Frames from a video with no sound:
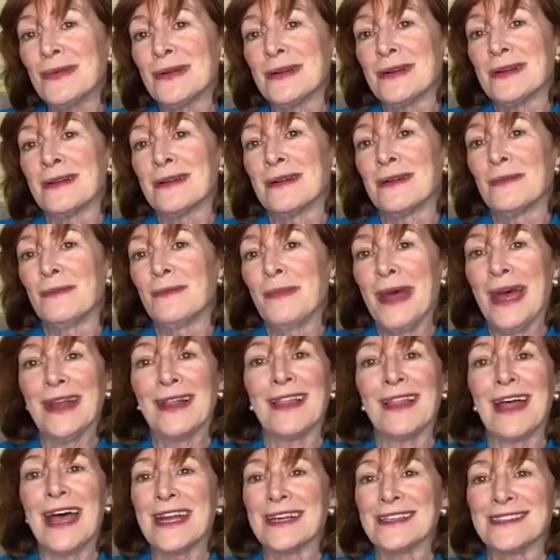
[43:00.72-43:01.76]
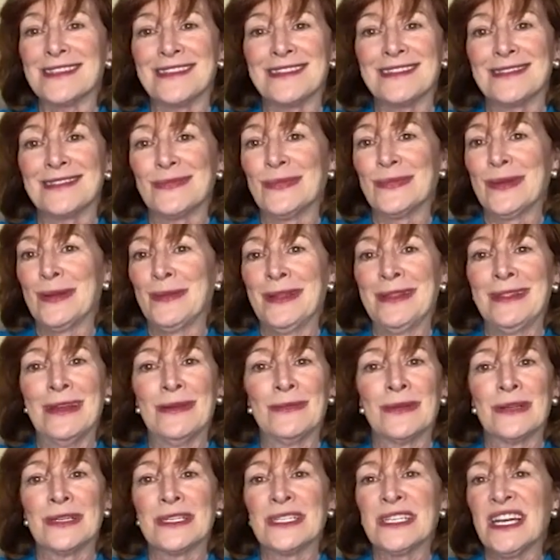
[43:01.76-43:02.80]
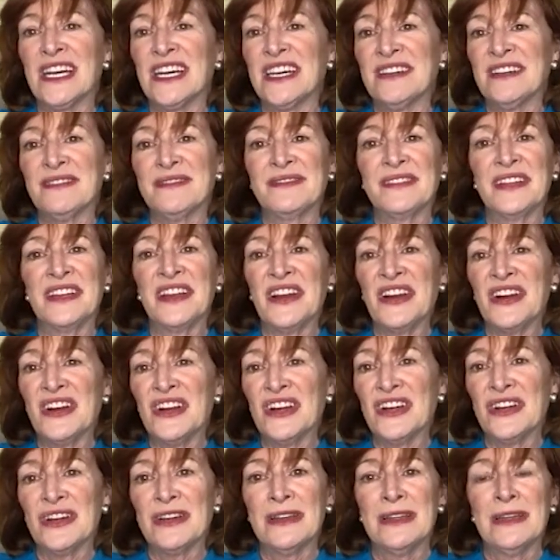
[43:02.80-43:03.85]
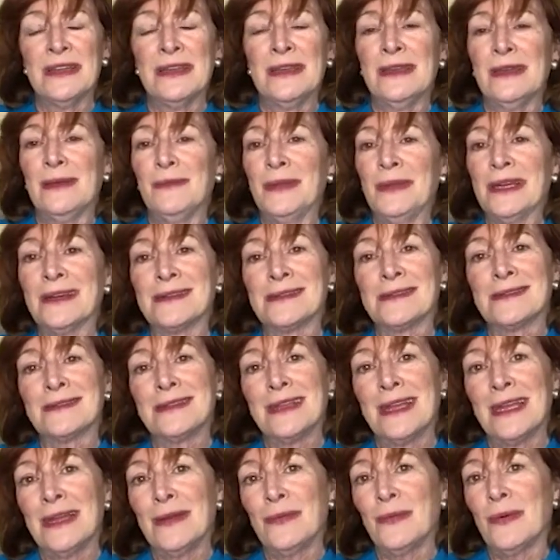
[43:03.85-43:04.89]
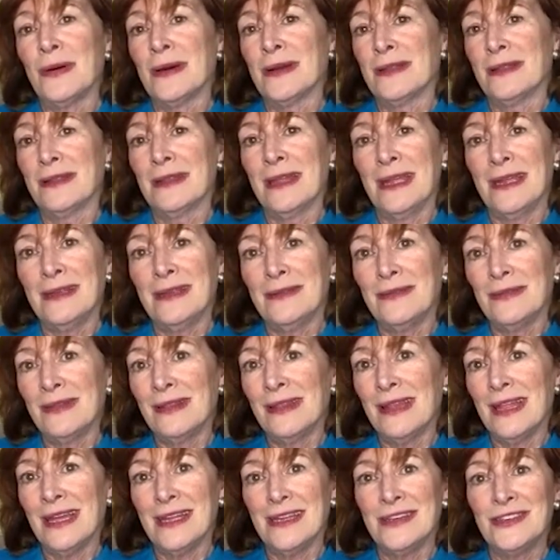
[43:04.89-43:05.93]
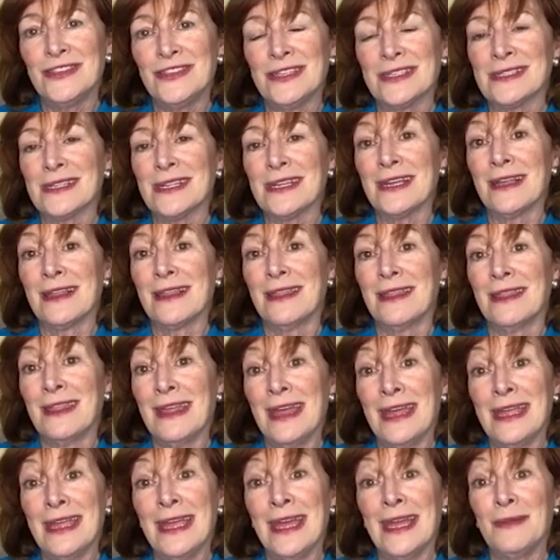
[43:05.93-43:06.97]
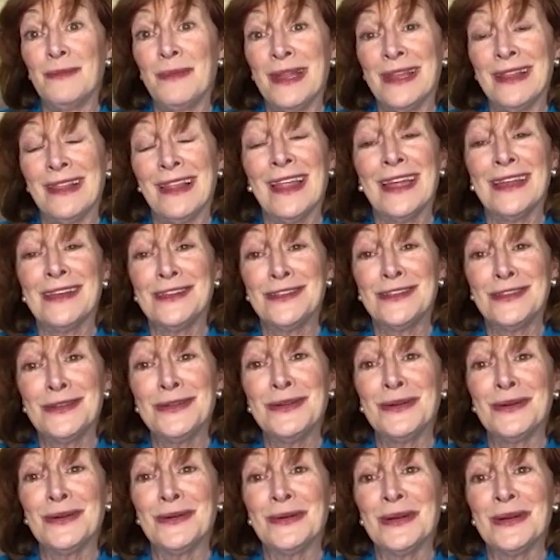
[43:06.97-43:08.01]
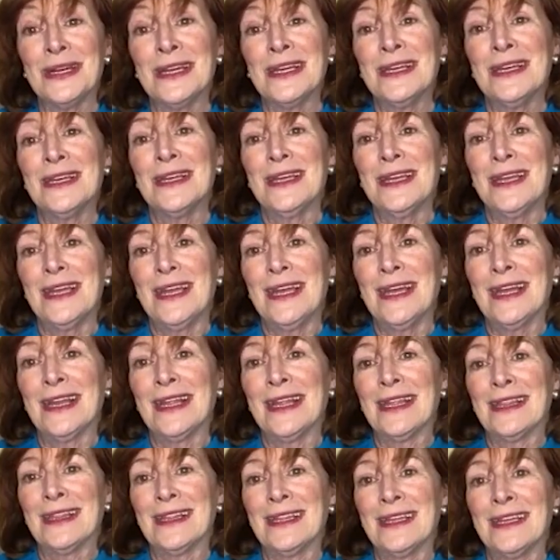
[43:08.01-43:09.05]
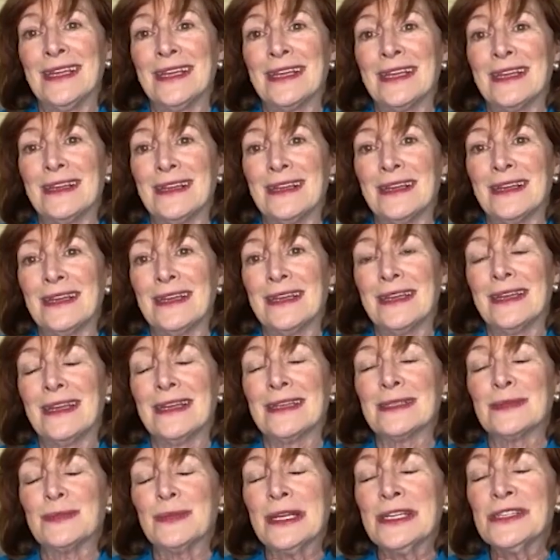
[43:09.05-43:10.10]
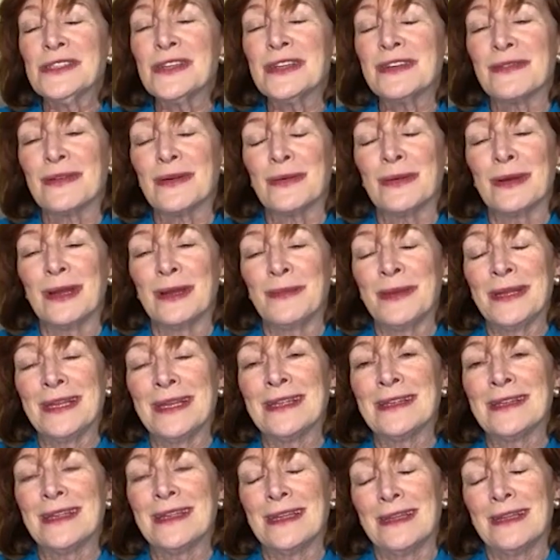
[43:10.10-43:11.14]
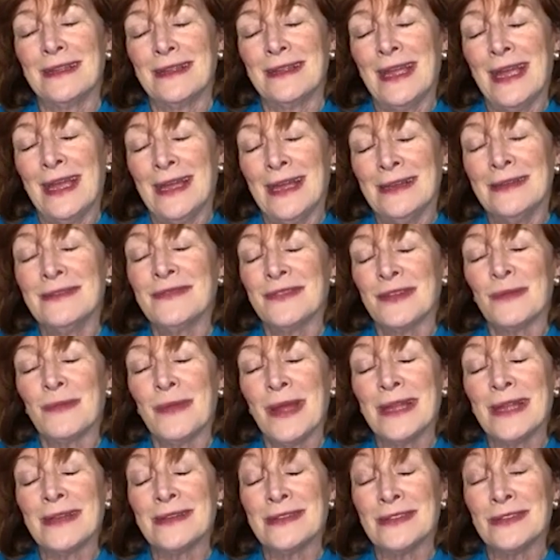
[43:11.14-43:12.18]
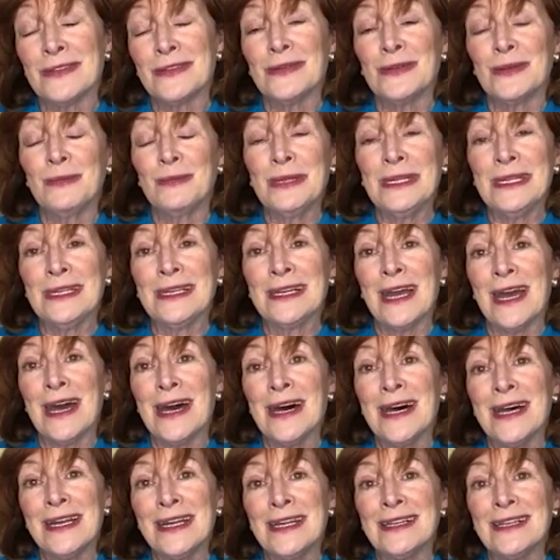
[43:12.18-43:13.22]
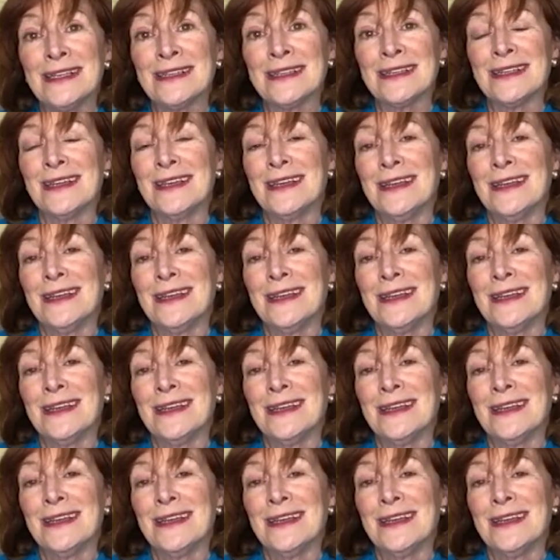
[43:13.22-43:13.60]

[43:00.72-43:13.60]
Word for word: were battle axes, women that were tough and hard because they led just like they had been led to. And I think, especially for women and for men too, to be kind,